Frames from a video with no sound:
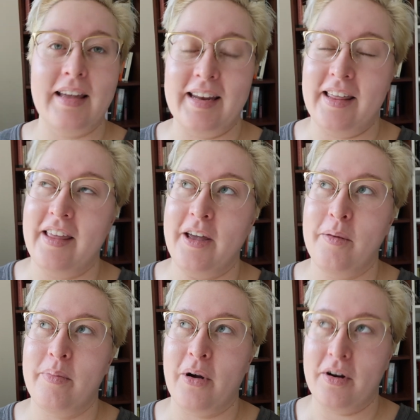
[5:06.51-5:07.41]
And I think
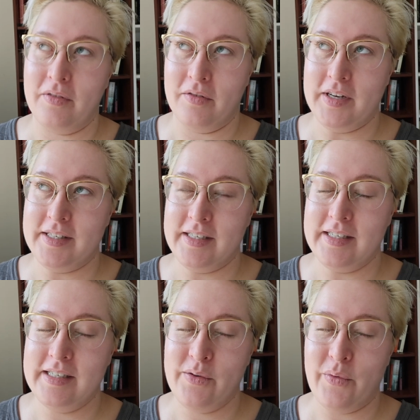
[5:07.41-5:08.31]
part of the
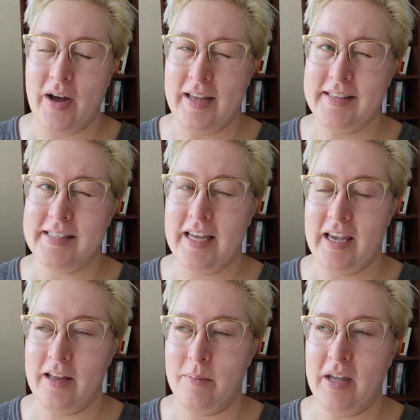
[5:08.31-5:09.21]
reason why it's
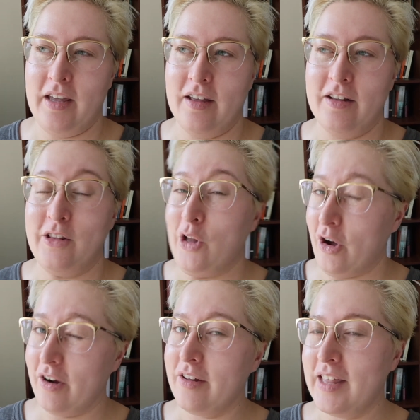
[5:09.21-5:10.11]
taken me
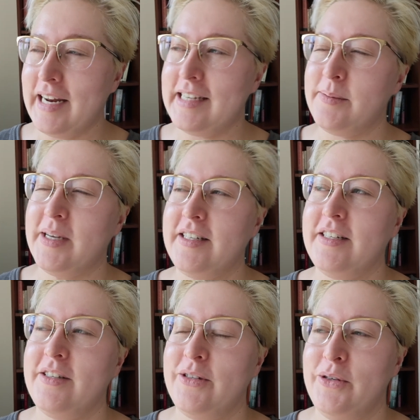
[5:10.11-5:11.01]
longer than I
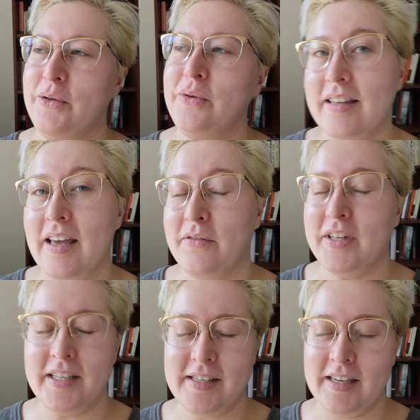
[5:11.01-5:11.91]
expected to,
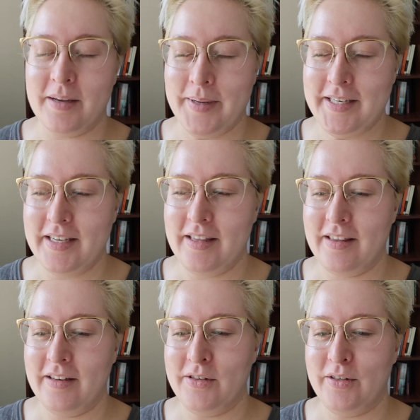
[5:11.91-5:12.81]
really sink my teeth
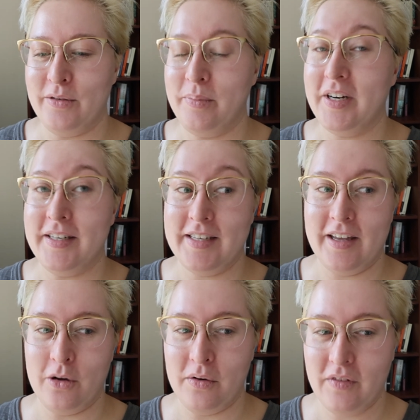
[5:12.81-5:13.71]
into putting
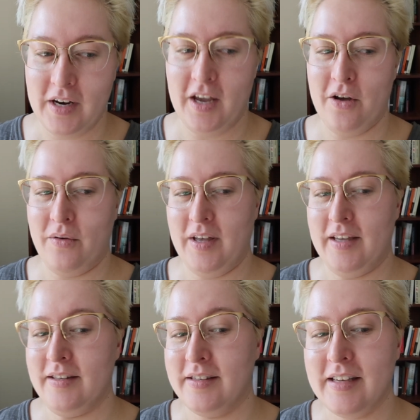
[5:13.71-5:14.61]
together a video
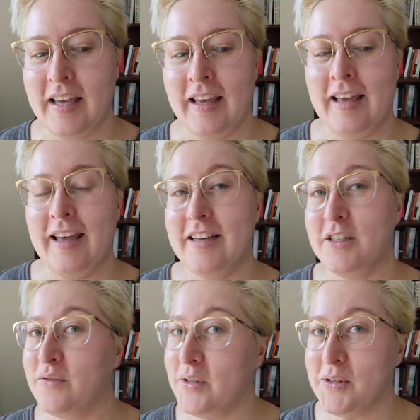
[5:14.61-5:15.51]
is it
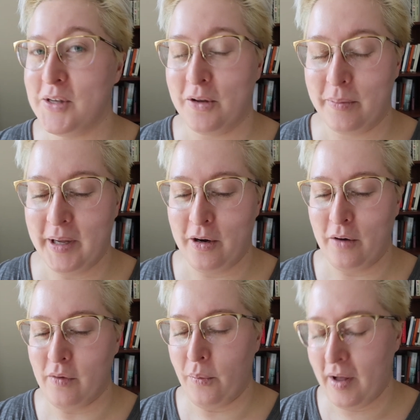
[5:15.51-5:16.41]
just feels a little bit
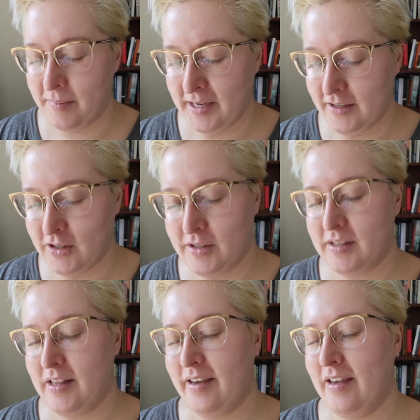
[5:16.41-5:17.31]
overwhelming,
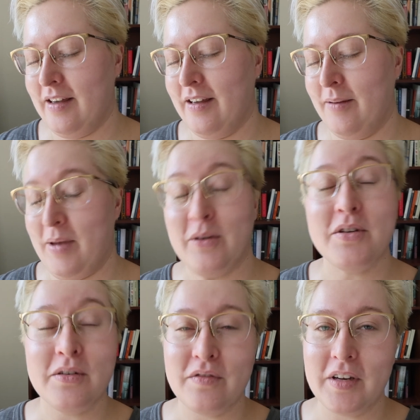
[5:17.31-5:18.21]
just the amount
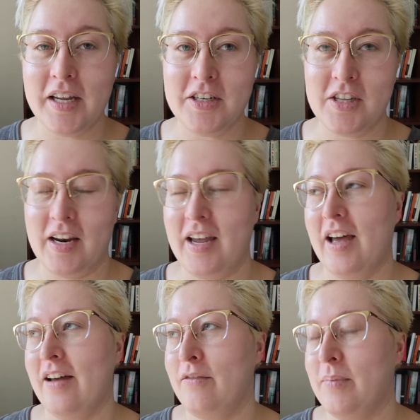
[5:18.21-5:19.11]
of footage that I
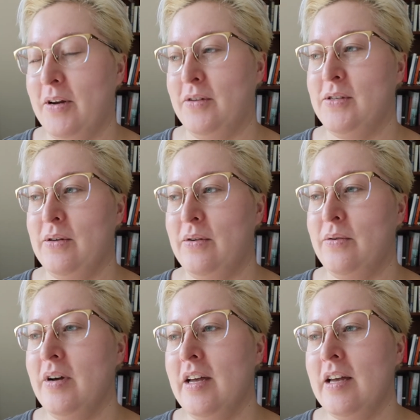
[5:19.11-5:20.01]
have, but
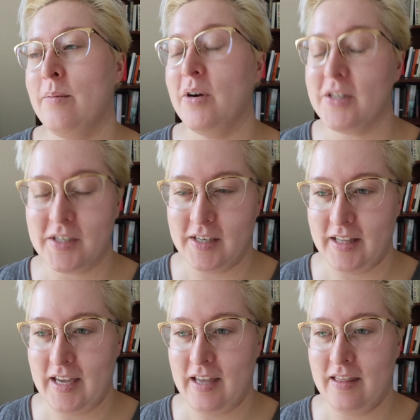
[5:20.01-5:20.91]
also
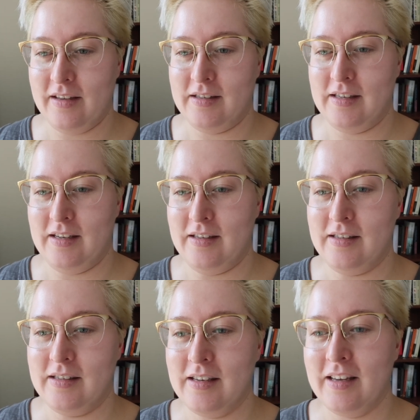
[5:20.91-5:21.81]
personally, this
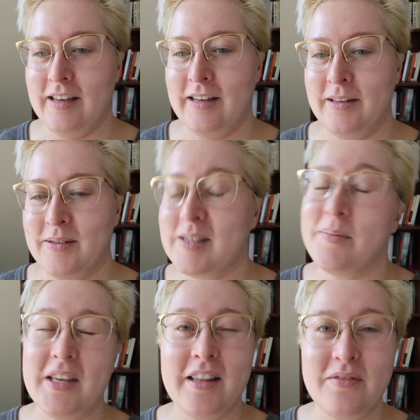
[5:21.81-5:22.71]
is
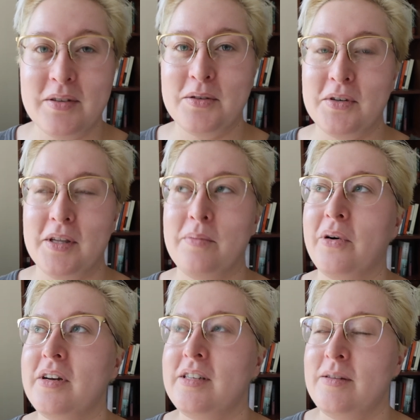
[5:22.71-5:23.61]
something that feels really
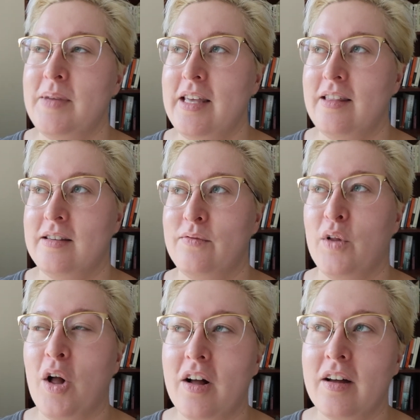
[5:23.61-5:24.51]
important to me. This
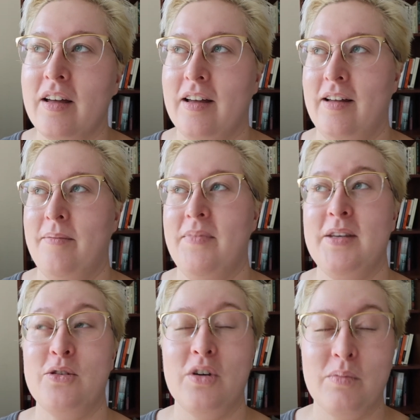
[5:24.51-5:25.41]
vlog,
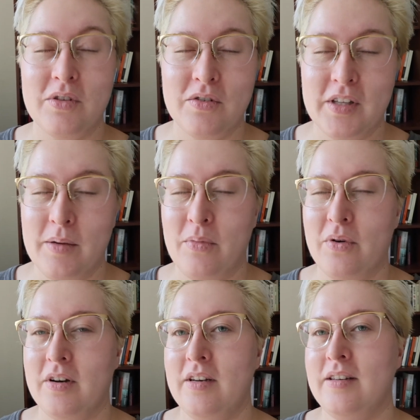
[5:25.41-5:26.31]
this trip was really
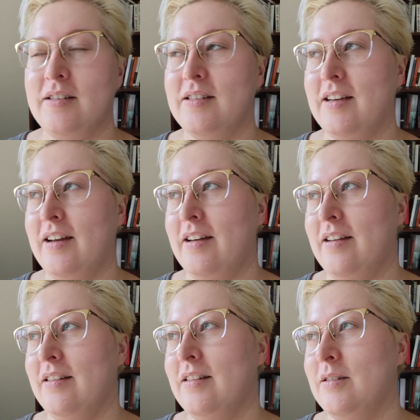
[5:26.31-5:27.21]
important.
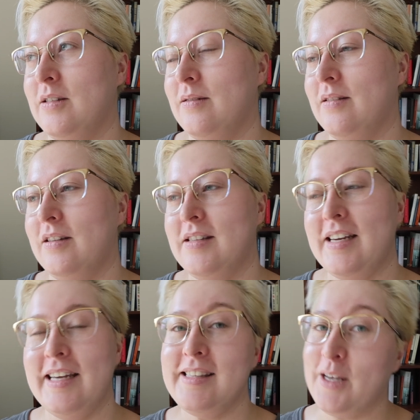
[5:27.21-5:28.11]
The
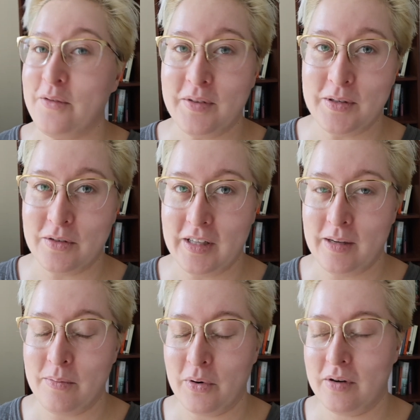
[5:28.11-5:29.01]
city itself is a really
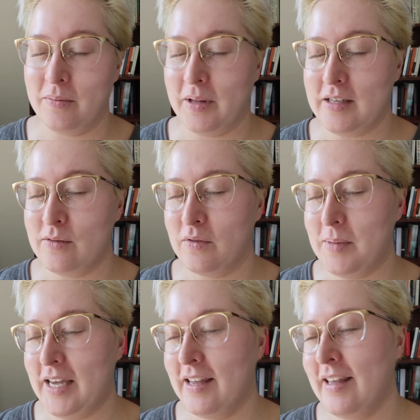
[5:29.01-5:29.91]
important place for
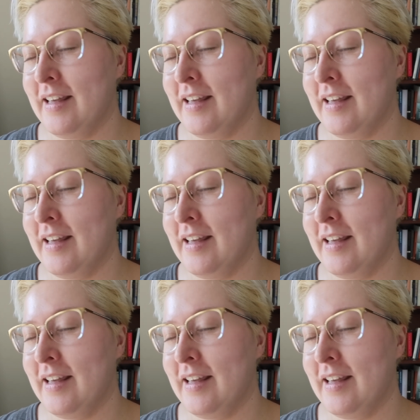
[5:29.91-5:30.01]
me.